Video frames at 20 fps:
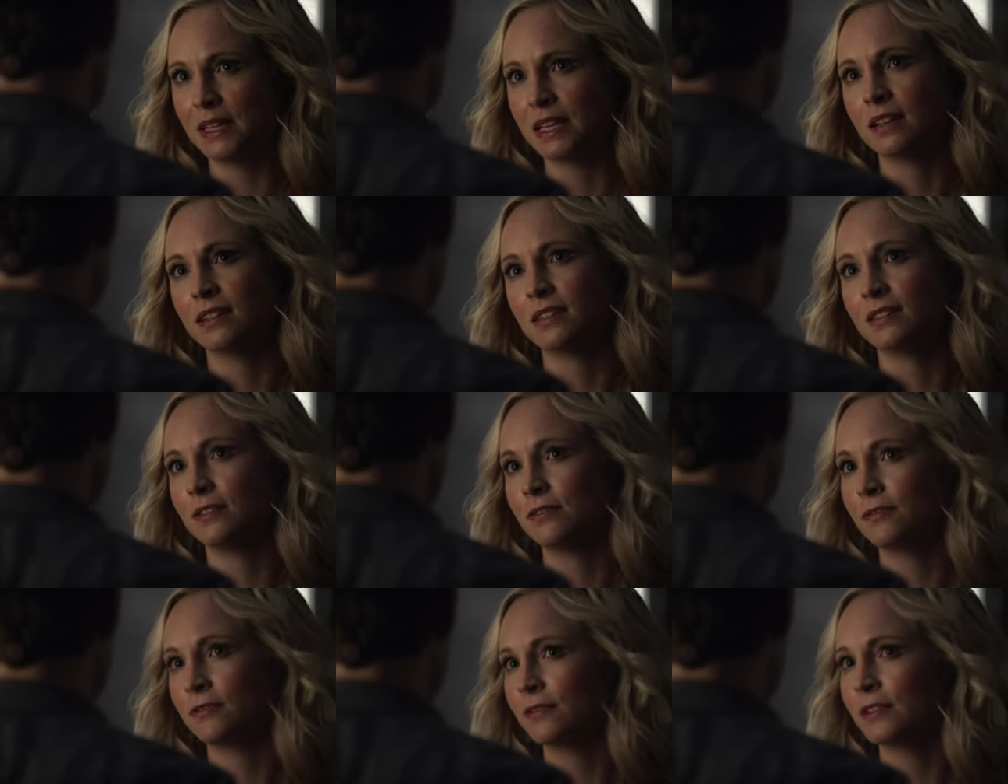
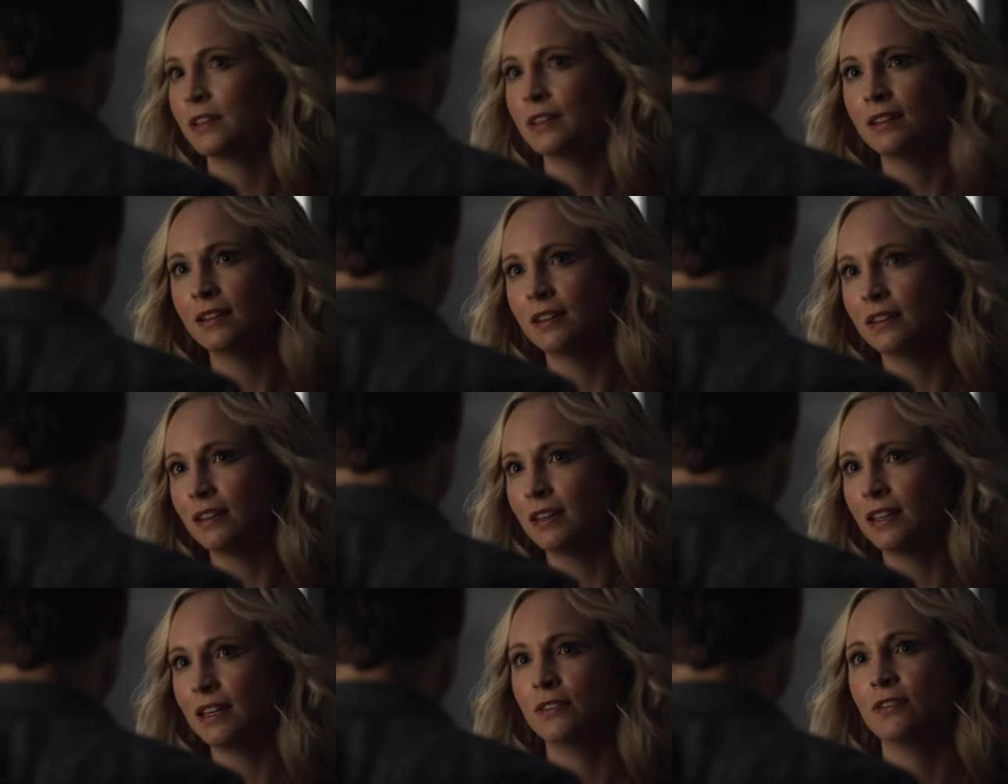Because if
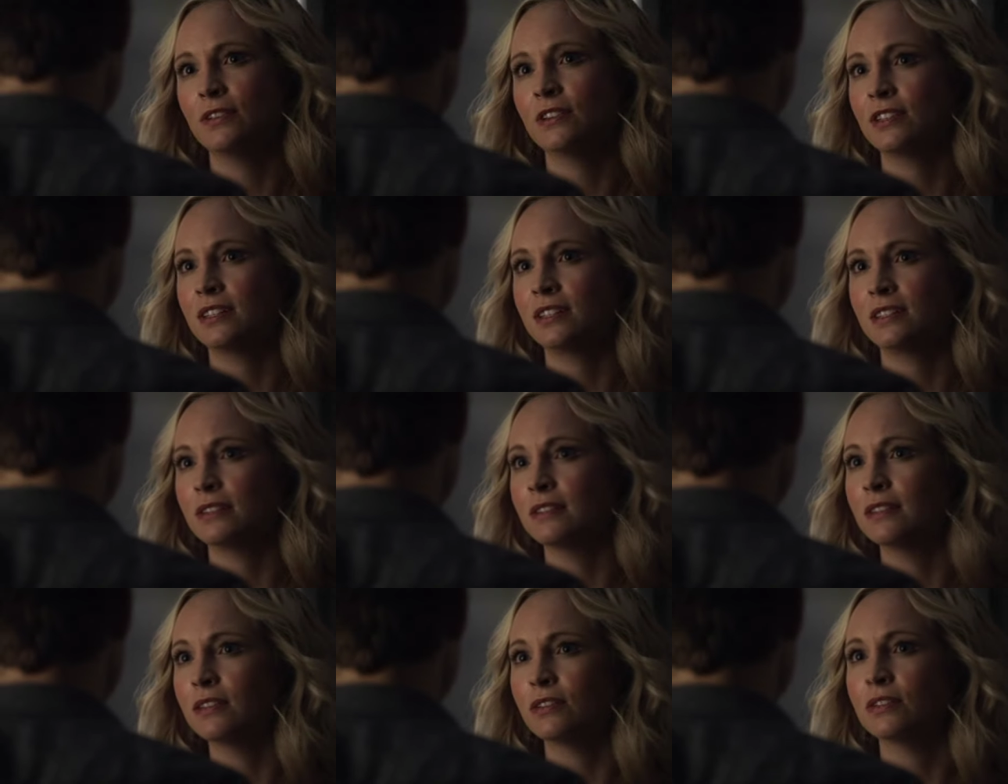even
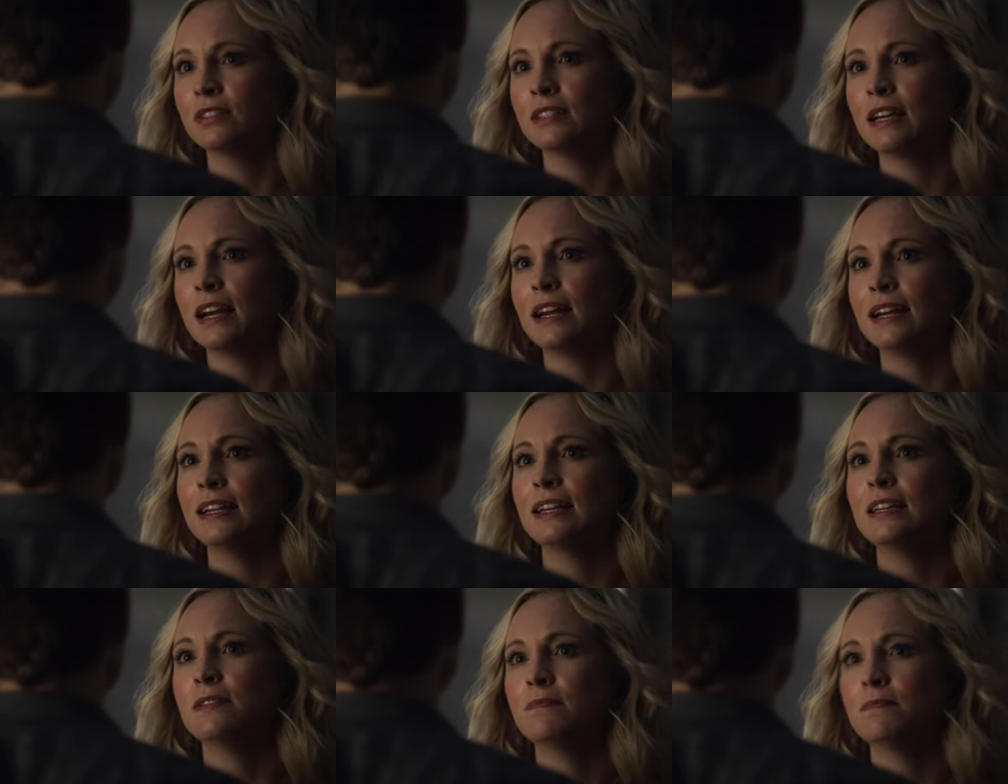just a little
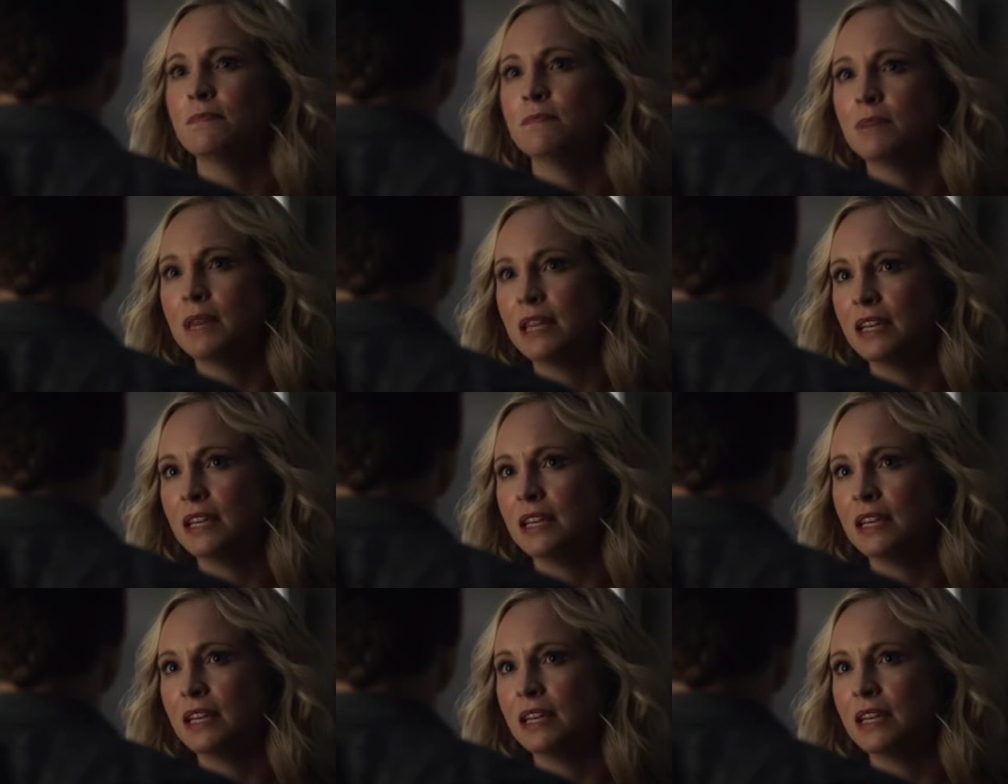tiny